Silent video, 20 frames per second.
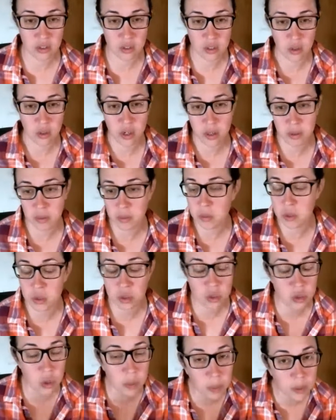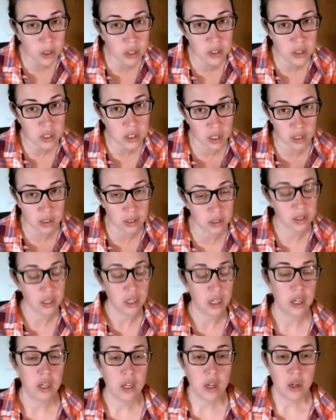So I was super excited
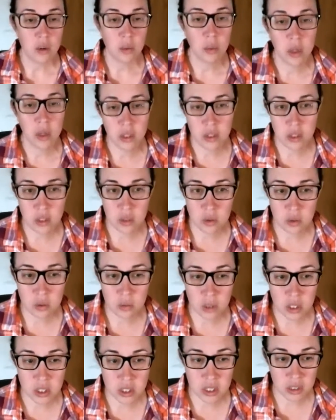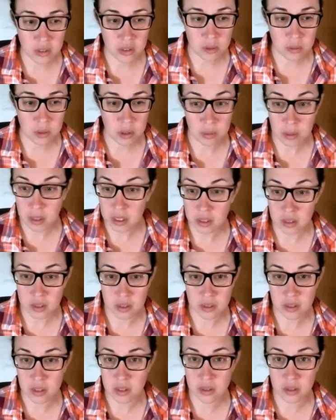when you reached out to me,
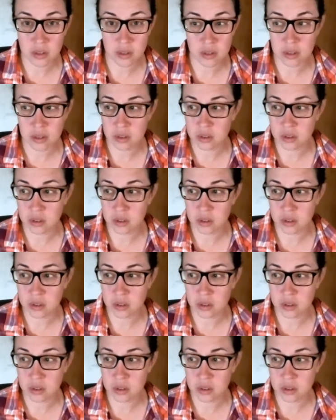because this is